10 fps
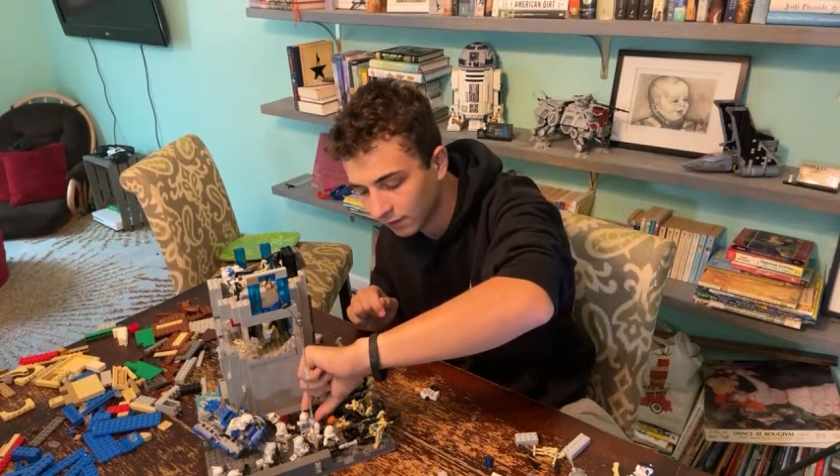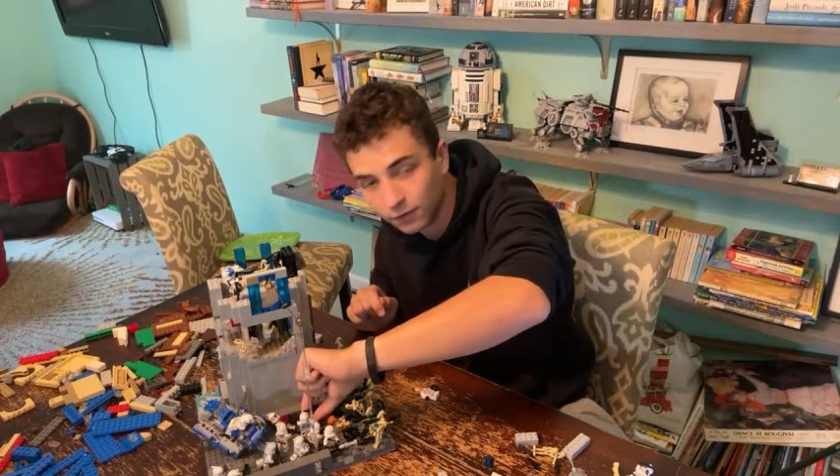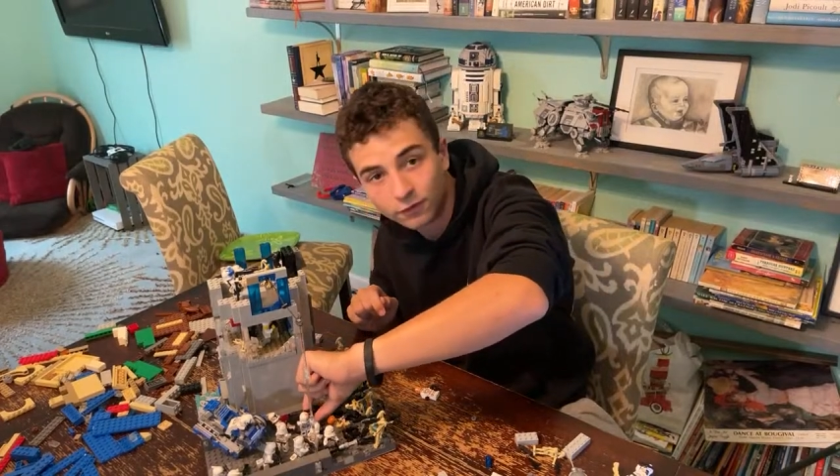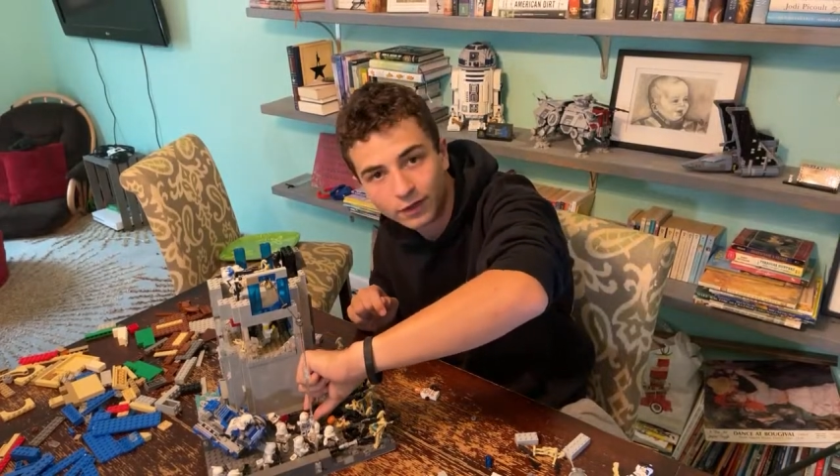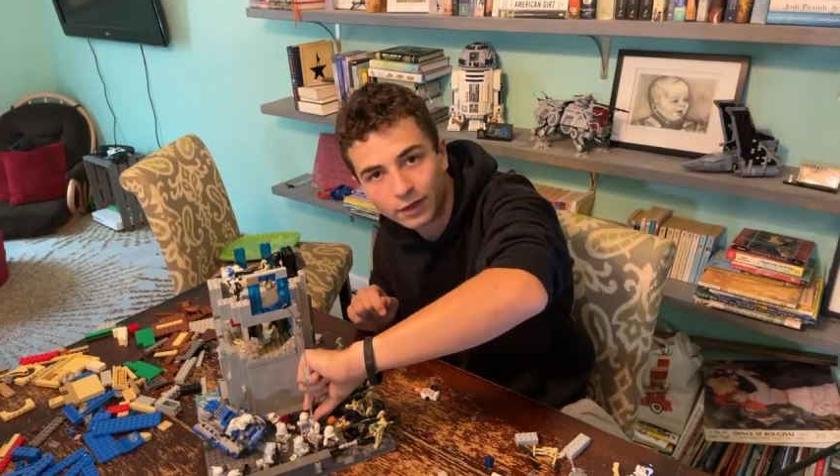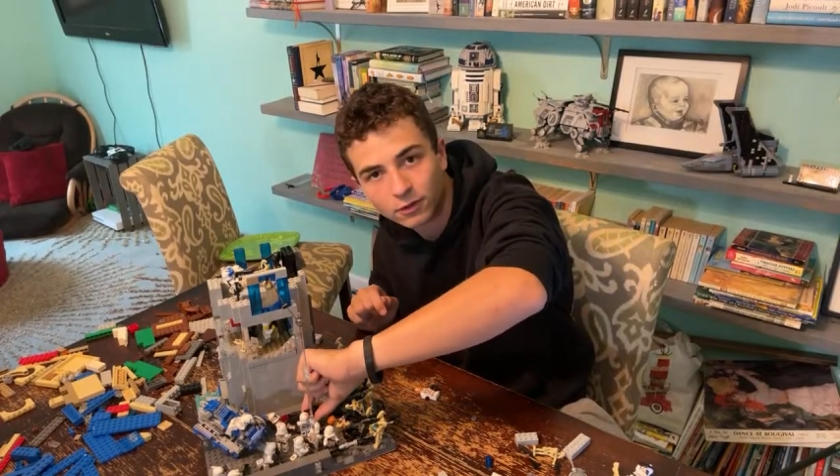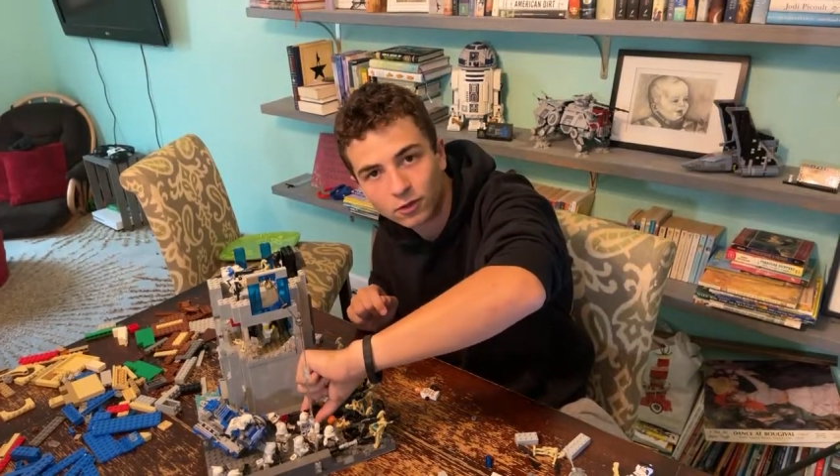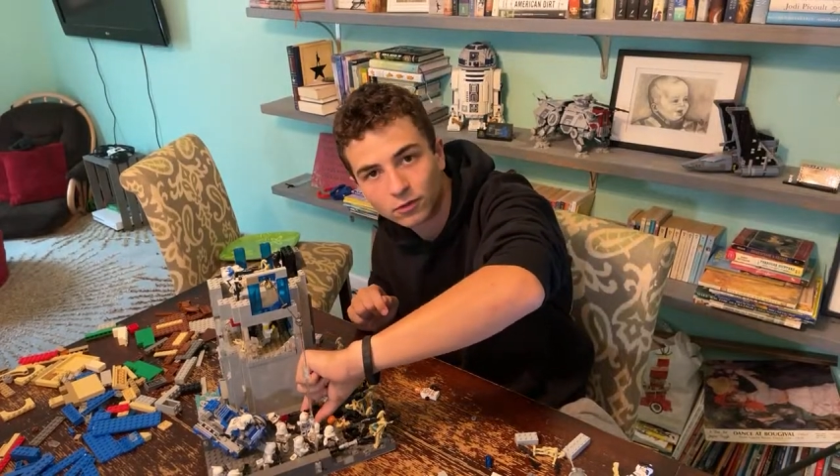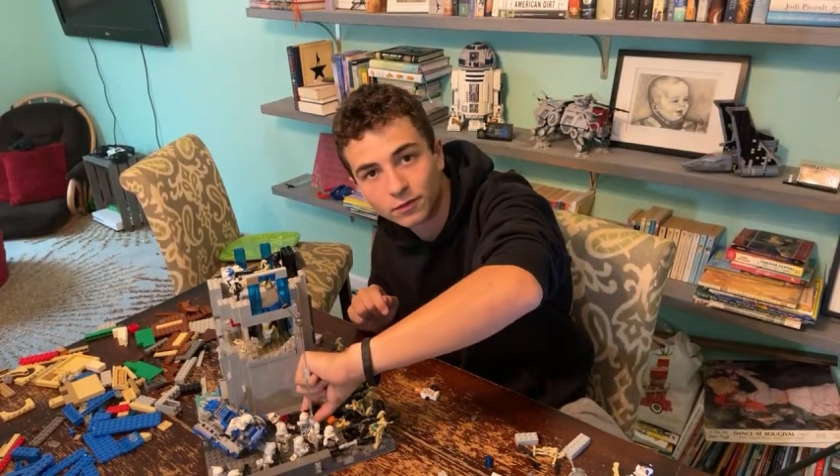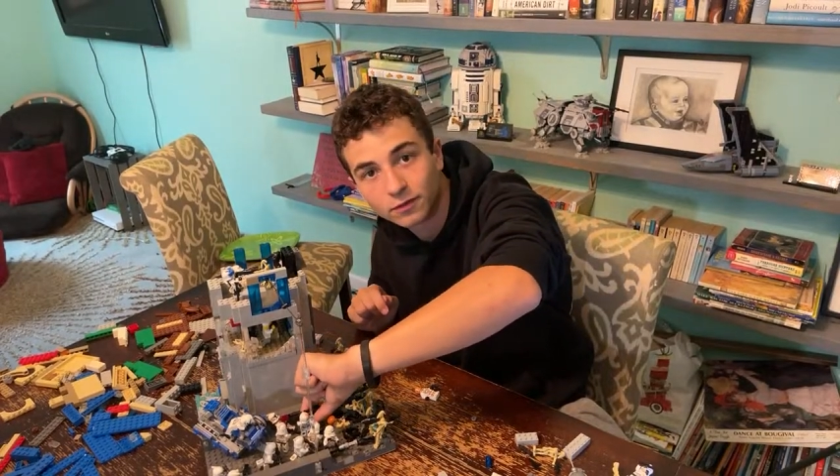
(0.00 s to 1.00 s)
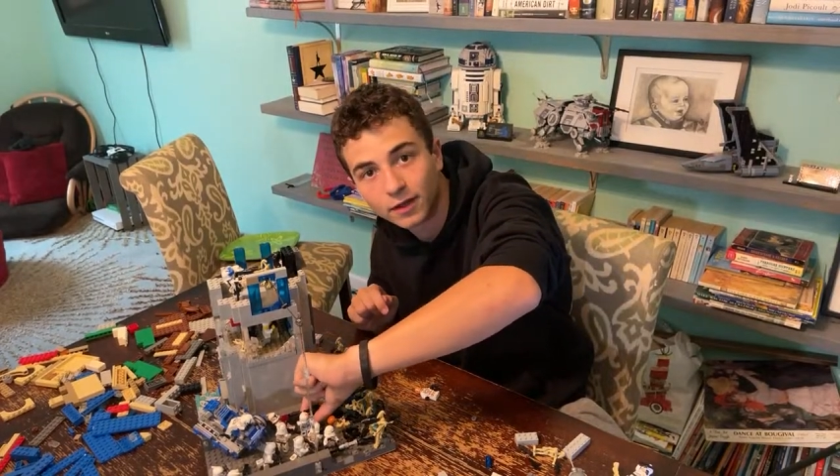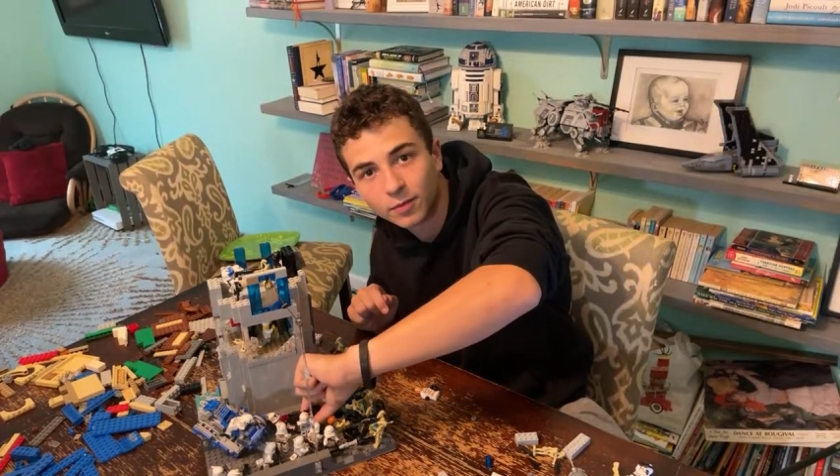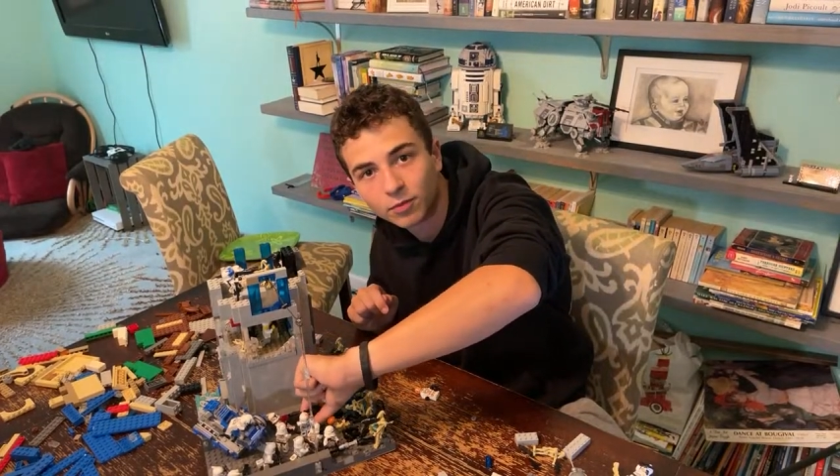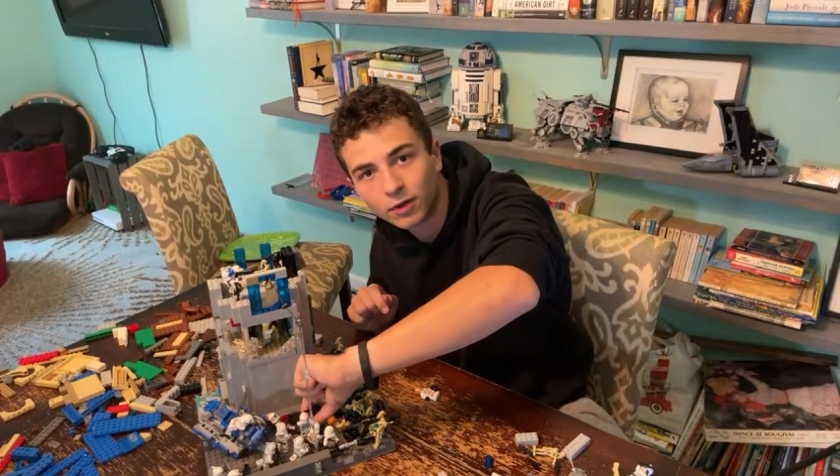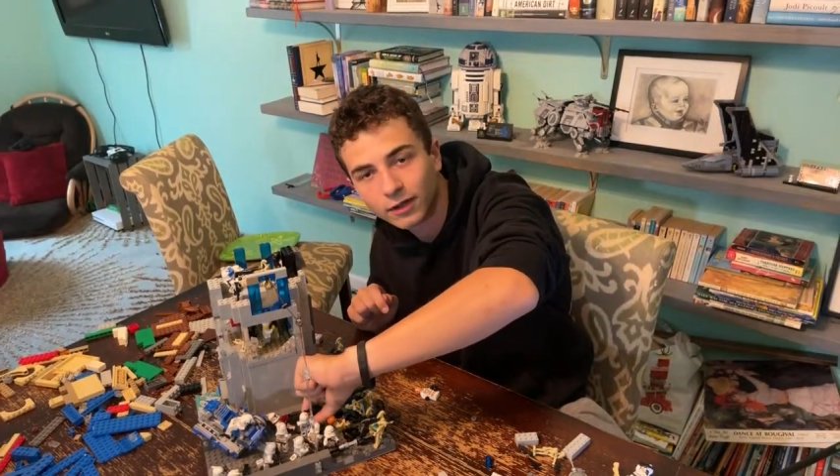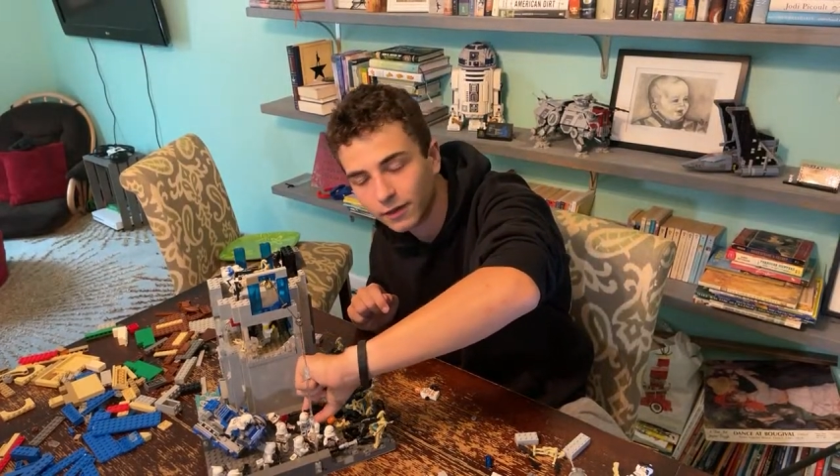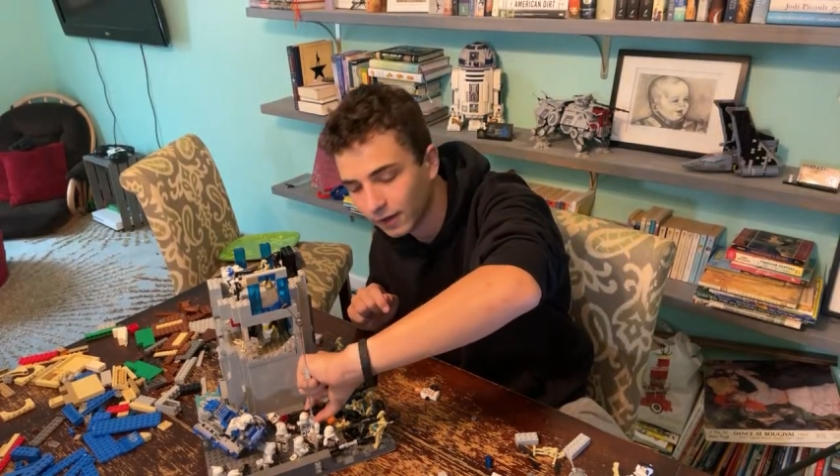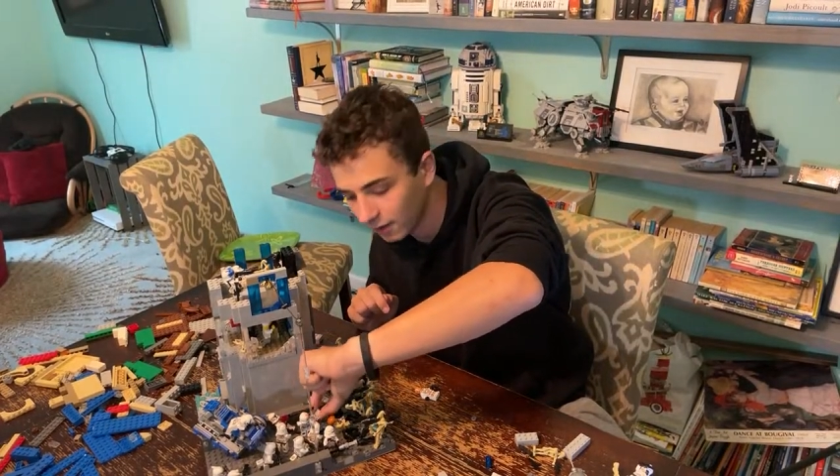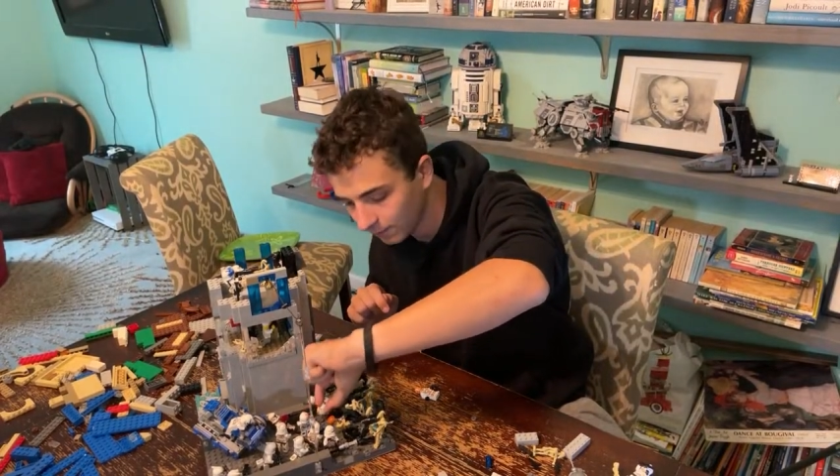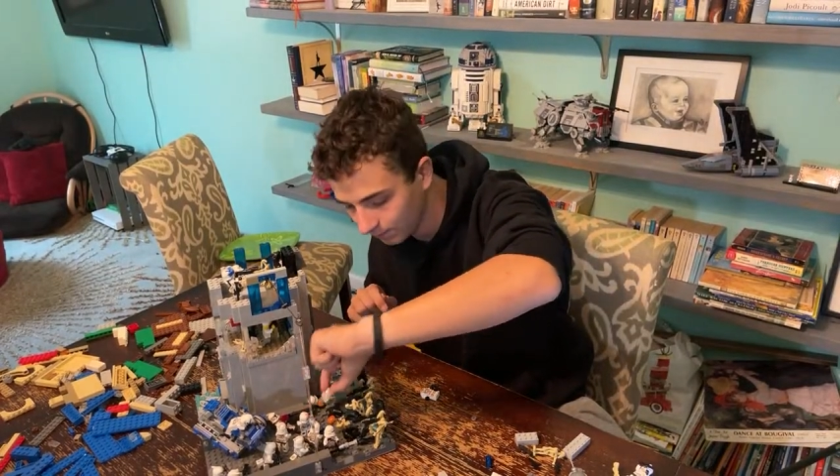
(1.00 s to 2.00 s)
there's like a little dip right
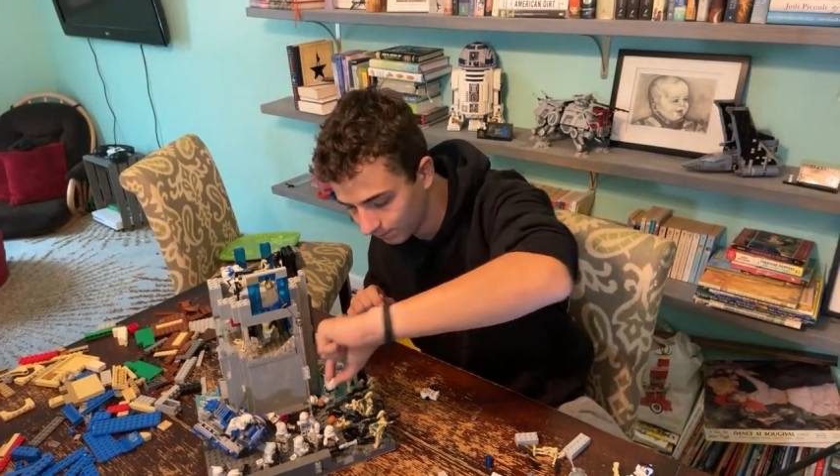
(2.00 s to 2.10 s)
there